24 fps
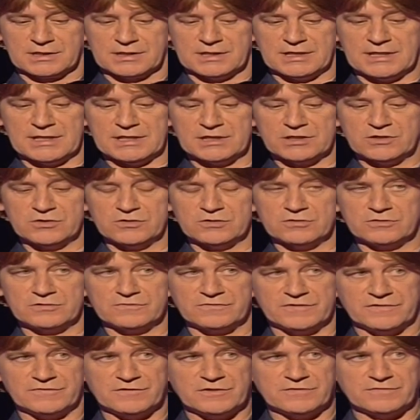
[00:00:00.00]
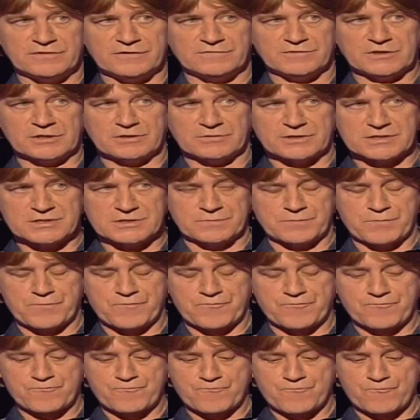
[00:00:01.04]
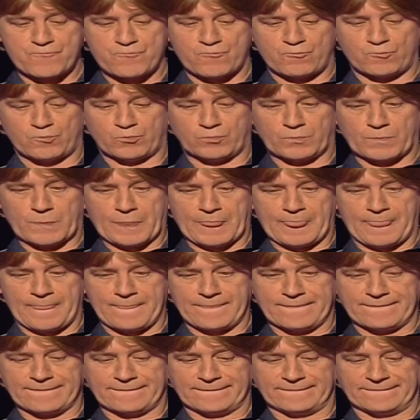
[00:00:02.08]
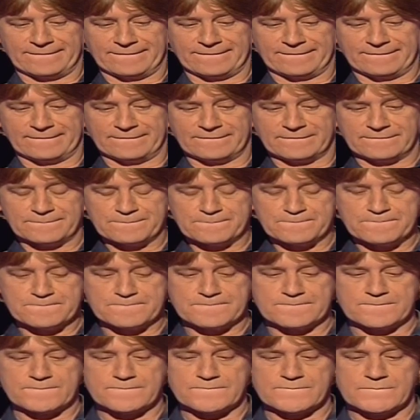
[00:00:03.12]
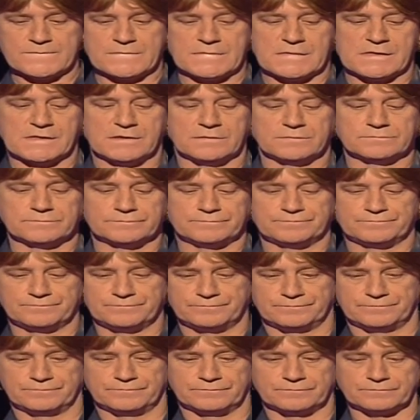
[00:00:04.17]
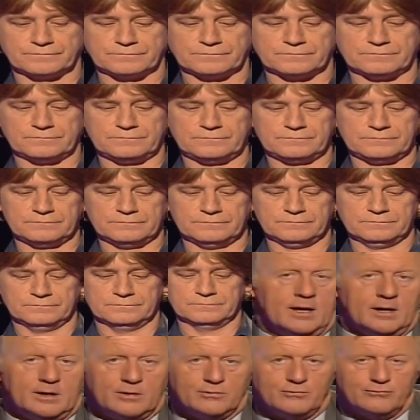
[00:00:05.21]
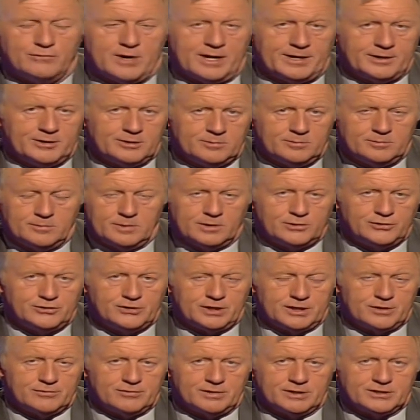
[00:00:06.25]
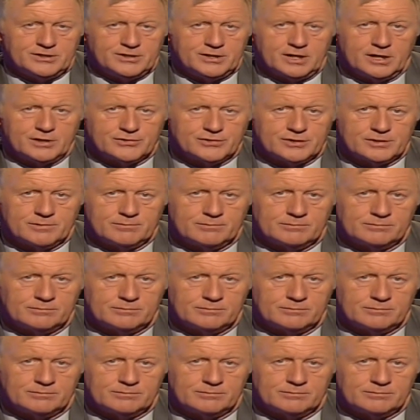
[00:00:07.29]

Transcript: Can I go 50-50, please? You can. Computer, take away two wrong answers. Leave Eric the right answer and one remaining random generated answer.